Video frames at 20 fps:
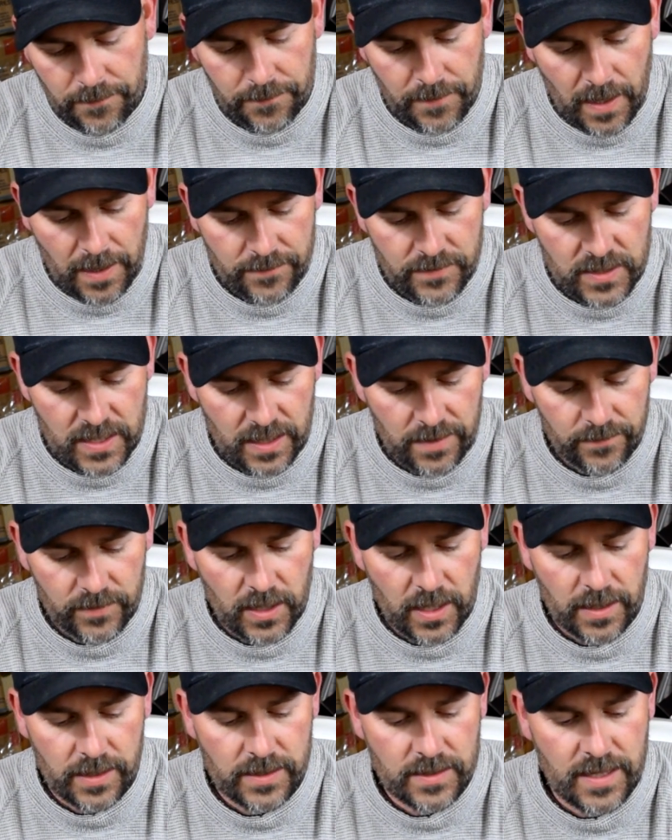I've seen have
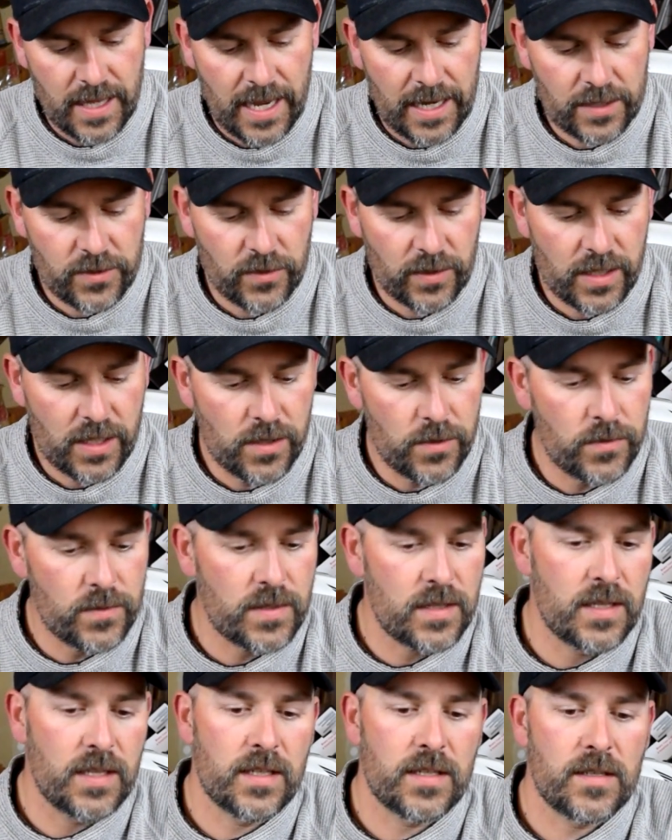done is they actually
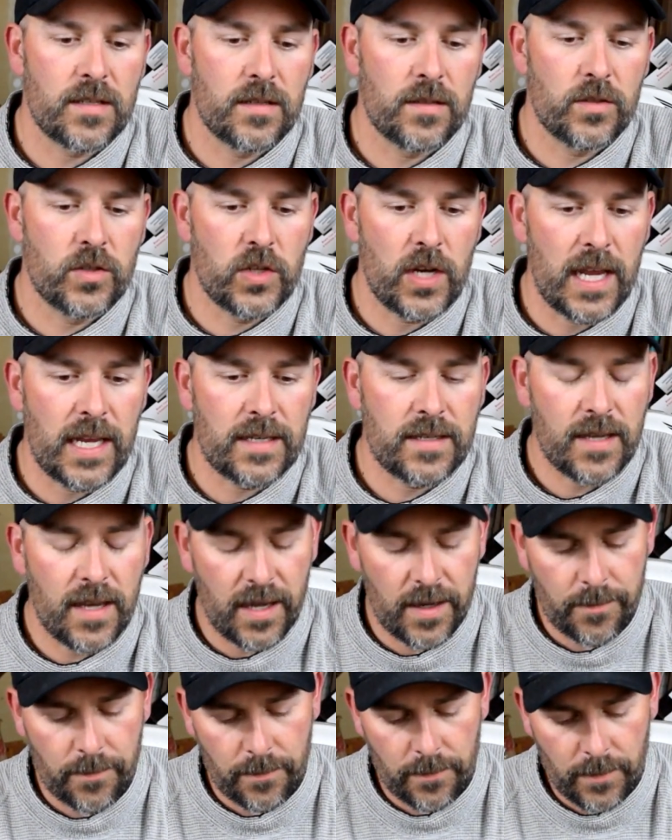use this
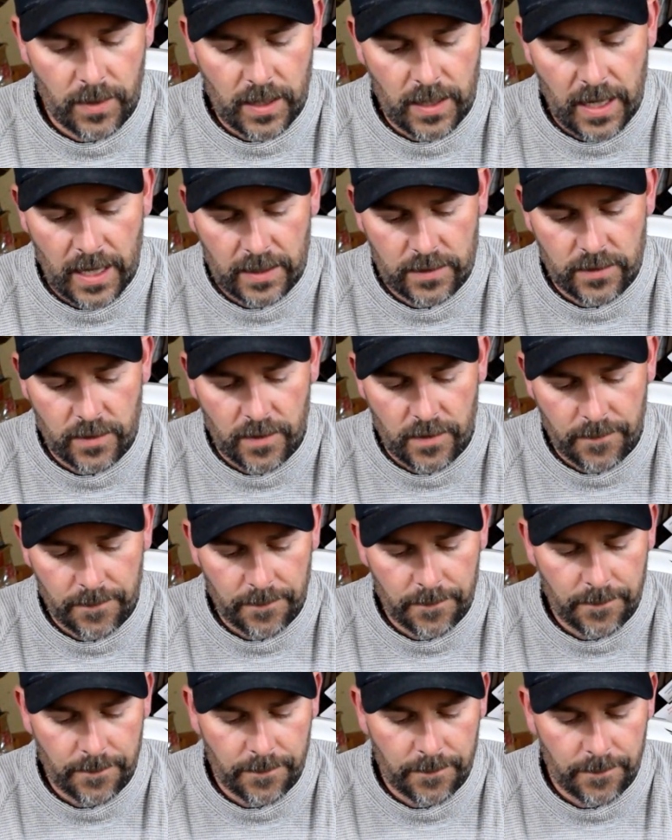J-type connector
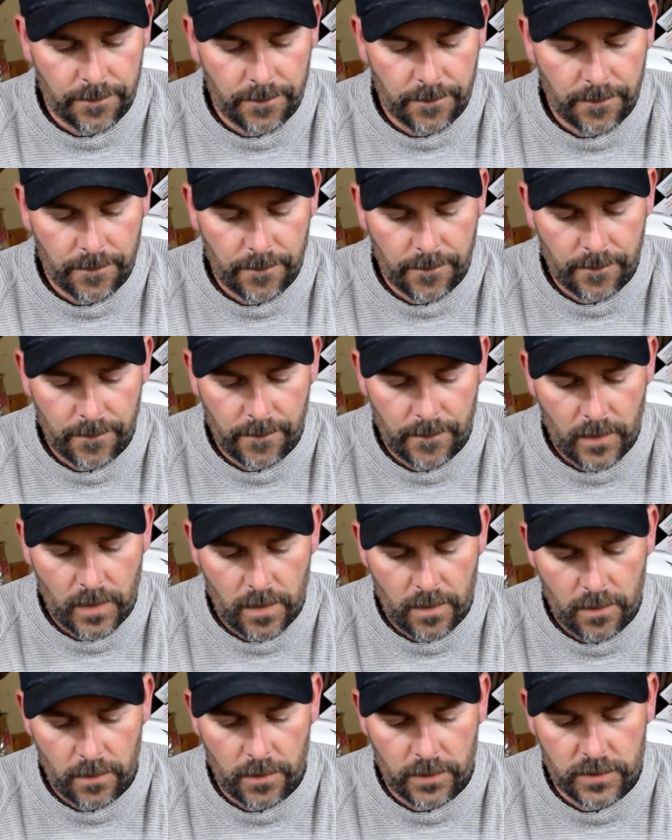
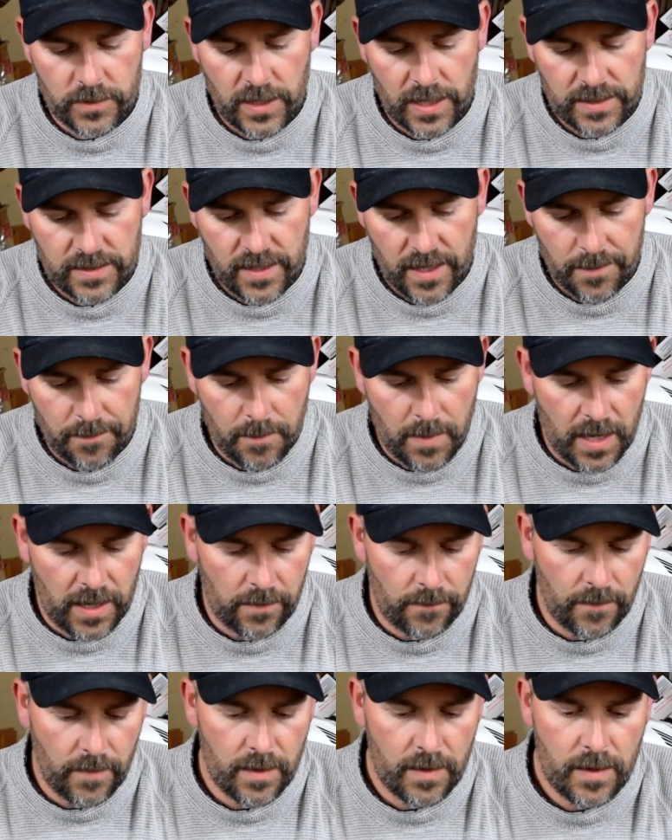or J-type
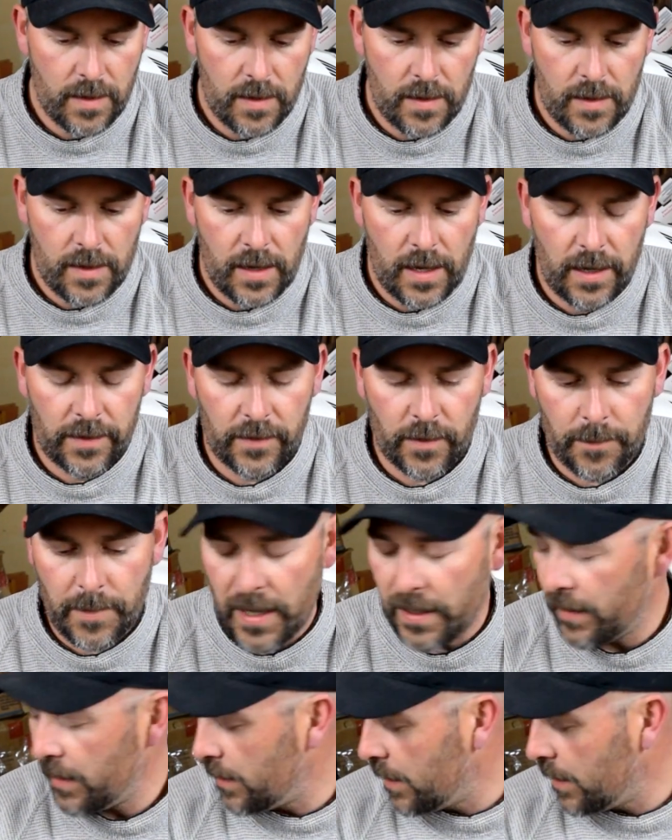mount, and they'll mount it